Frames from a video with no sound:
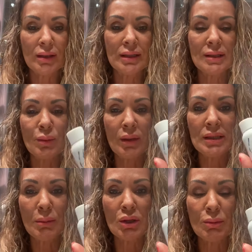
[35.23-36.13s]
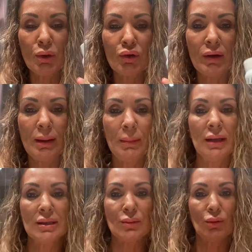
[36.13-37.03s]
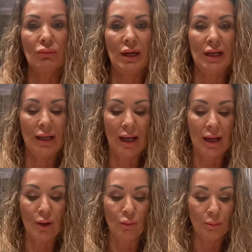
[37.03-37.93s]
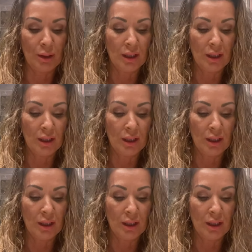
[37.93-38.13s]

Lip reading: This one is much more creamy. This will really help